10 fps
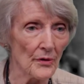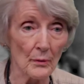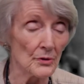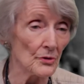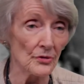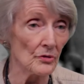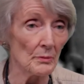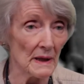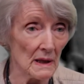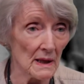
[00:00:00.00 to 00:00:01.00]
There were just too
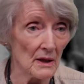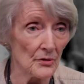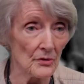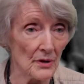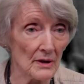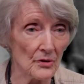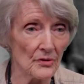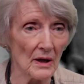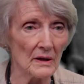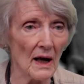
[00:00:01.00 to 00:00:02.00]
many cases. I just
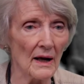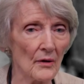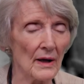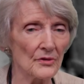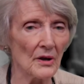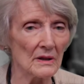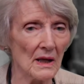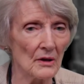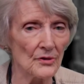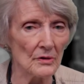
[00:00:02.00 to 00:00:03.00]
had to hire outside
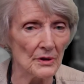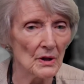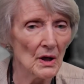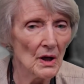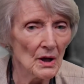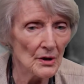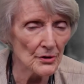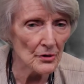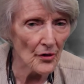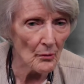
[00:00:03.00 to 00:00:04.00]
counsel and
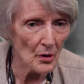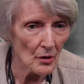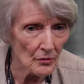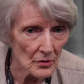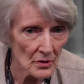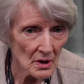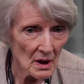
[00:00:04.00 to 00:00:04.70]
turn them over.